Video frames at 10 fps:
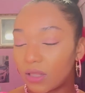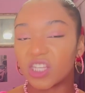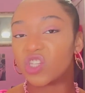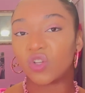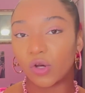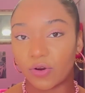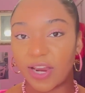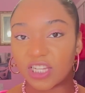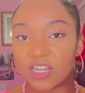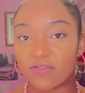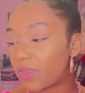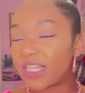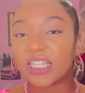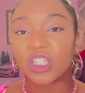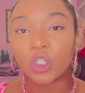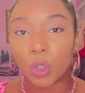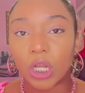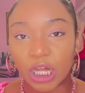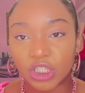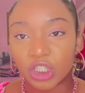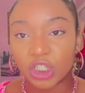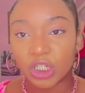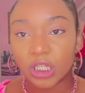This is not creative. This is your lunch.